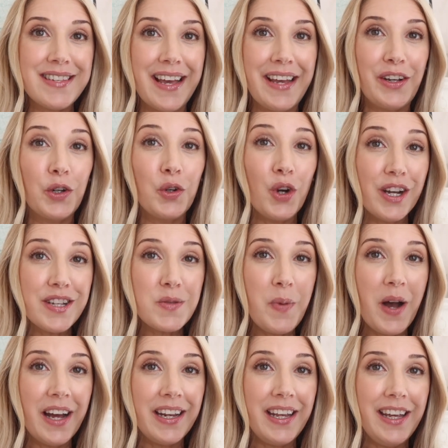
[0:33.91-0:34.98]
like
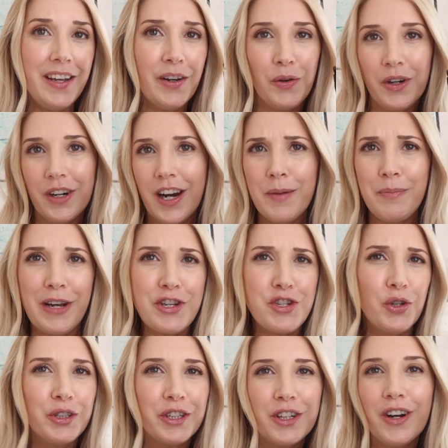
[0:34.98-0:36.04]
crossbody or on my
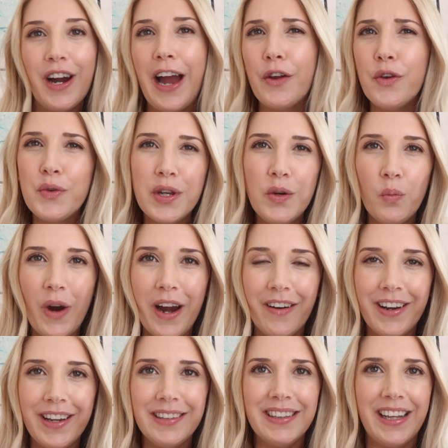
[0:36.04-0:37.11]
shoulder, or how you can
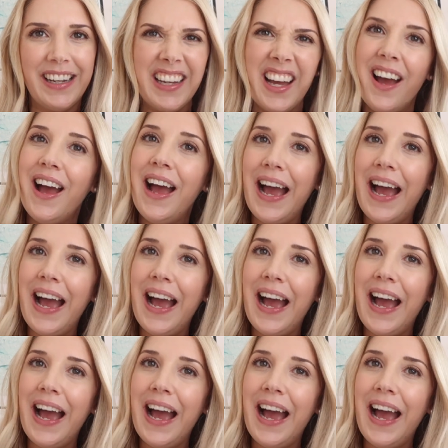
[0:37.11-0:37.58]
wear it like